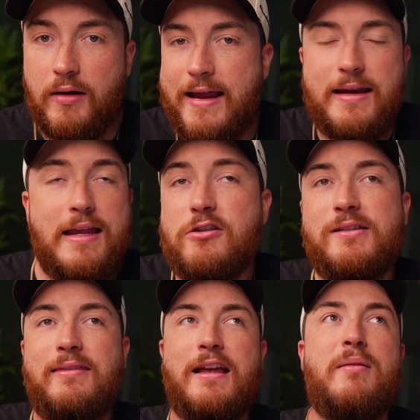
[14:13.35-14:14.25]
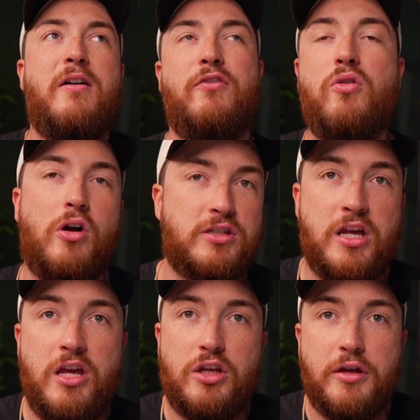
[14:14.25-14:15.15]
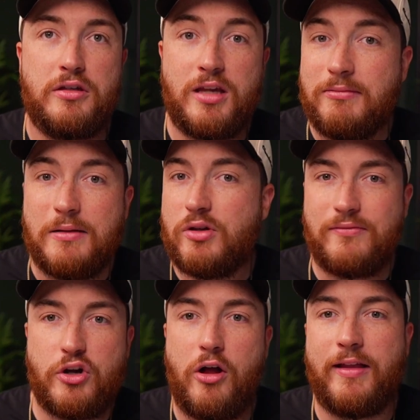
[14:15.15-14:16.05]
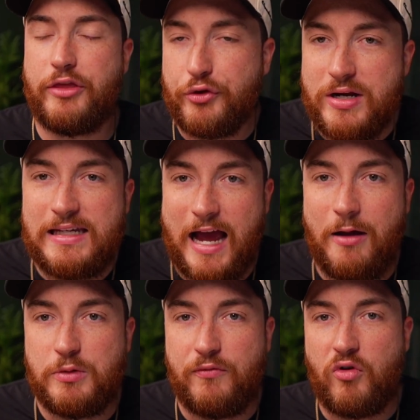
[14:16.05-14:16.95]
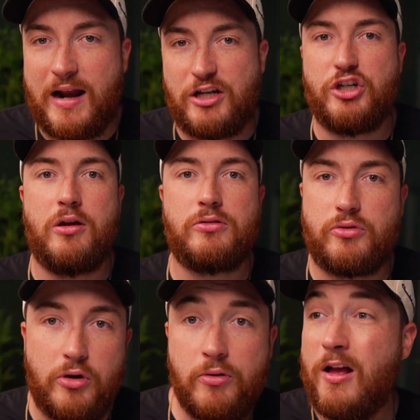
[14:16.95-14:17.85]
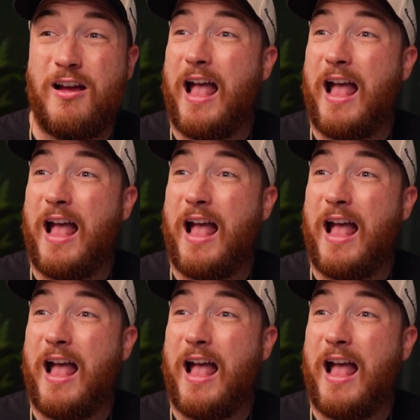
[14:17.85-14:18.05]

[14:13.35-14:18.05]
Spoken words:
And here's the thing about phone calls. Sometimes you have to call like 3 times before it actually goes through.